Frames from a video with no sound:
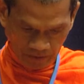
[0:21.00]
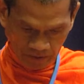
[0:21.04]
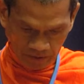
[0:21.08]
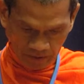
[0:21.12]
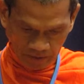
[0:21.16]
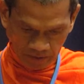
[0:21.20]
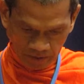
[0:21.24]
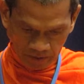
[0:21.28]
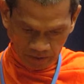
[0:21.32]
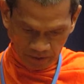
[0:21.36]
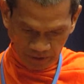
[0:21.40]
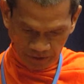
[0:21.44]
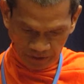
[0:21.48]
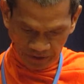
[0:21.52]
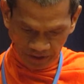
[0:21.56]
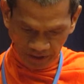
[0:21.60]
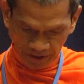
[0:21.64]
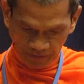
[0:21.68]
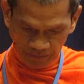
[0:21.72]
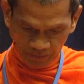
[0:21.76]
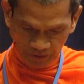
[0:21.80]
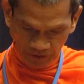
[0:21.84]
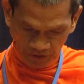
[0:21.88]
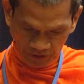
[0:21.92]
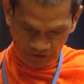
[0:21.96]
the
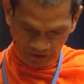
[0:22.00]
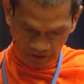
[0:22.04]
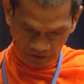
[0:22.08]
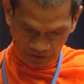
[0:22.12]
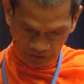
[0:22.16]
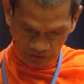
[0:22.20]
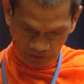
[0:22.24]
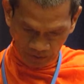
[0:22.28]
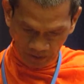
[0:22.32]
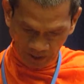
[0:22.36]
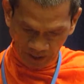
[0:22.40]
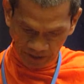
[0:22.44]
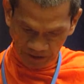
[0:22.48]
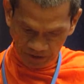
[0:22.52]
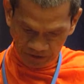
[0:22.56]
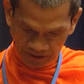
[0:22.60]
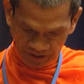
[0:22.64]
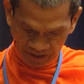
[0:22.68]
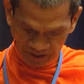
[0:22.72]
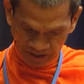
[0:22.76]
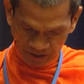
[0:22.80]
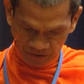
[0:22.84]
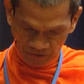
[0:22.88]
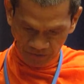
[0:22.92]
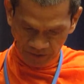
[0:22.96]
chairperson of
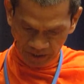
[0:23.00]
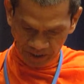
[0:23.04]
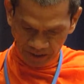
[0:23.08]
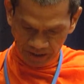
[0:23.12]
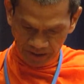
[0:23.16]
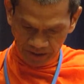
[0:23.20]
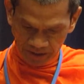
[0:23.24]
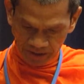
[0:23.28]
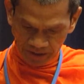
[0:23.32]
ICDV